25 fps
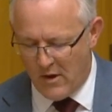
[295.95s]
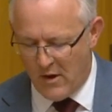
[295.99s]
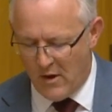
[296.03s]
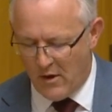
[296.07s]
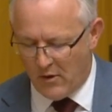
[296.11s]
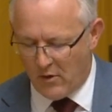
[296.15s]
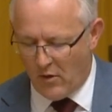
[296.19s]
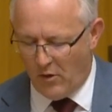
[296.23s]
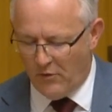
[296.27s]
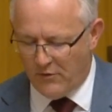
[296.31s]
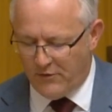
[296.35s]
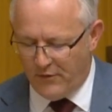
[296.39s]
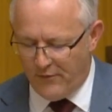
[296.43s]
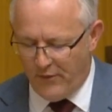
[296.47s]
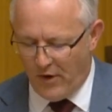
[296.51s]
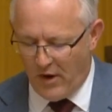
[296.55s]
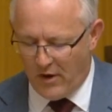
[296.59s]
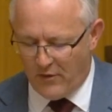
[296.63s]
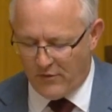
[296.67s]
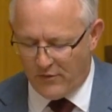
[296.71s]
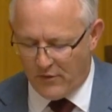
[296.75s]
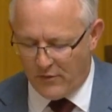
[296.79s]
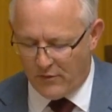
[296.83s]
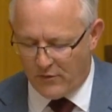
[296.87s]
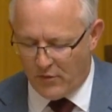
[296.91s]

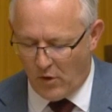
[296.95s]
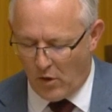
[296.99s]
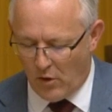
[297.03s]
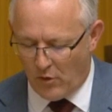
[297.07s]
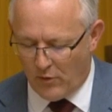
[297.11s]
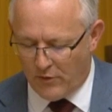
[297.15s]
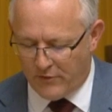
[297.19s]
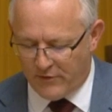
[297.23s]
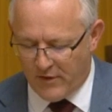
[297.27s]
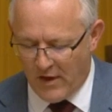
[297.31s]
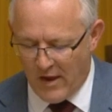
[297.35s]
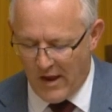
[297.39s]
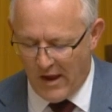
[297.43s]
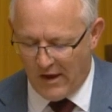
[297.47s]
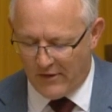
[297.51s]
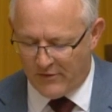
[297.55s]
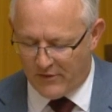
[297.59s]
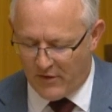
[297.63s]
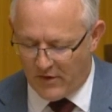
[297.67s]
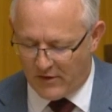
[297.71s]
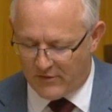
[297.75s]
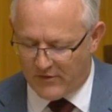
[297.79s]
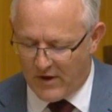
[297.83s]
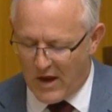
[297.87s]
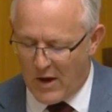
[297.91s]
Conservation dollars, as an
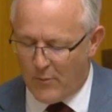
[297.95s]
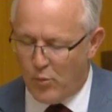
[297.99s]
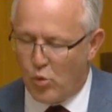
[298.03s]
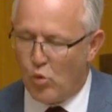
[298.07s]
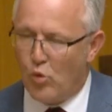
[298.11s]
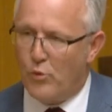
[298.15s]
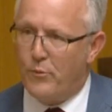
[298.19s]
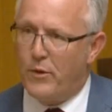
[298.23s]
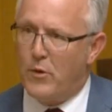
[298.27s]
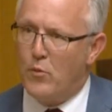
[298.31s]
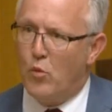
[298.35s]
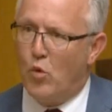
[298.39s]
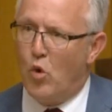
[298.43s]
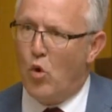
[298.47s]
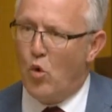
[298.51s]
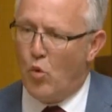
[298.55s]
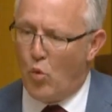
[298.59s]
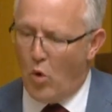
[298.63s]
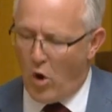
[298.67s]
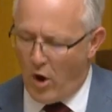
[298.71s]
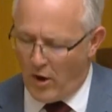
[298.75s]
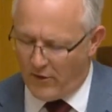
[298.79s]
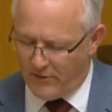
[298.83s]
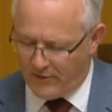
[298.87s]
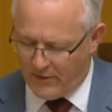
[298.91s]
example, would be more
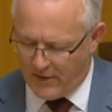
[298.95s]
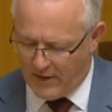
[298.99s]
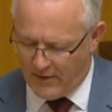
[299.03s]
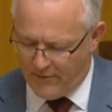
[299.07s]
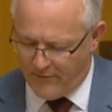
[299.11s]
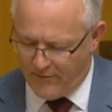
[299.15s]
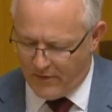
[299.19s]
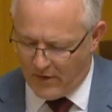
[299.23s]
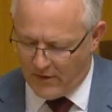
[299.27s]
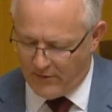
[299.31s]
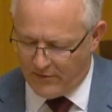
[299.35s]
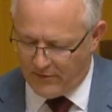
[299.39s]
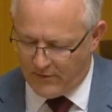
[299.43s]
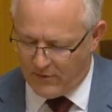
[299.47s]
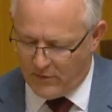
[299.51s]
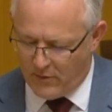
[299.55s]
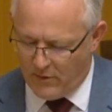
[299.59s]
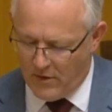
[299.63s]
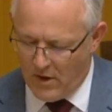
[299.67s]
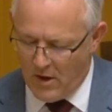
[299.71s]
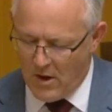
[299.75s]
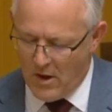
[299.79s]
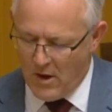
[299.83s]
wisely invested